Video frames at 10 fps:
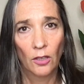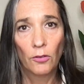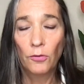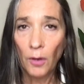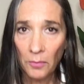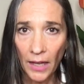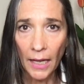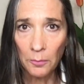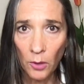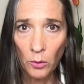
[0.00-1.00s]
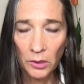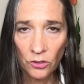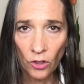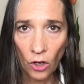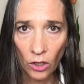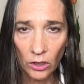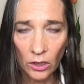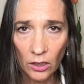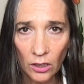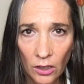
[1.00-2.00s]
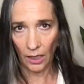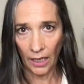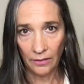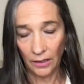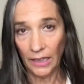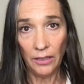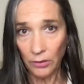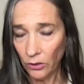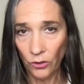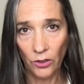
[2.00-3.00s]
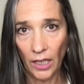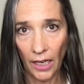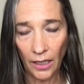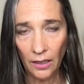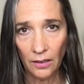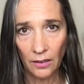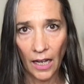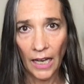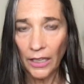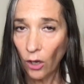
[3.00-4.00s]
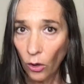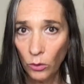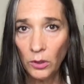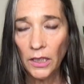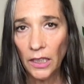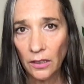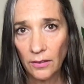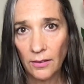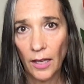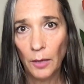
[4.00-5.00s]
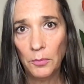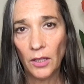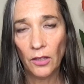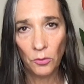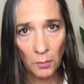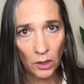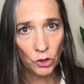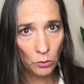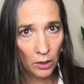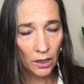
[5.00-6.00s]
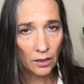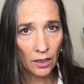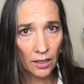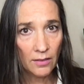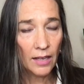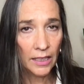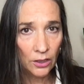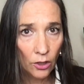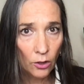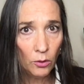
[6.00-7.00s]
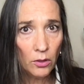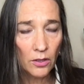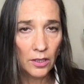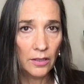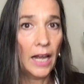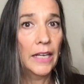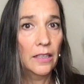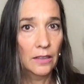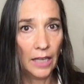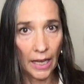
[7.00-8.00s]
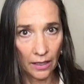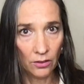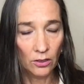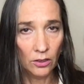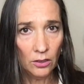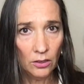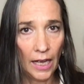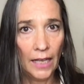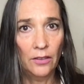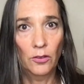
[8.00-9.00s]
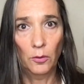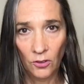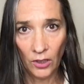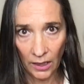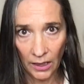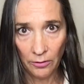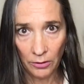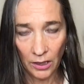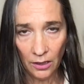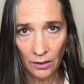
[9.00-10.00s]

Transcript: From that moment on, and even today, I only accept as much work as I know that I can handle and deliver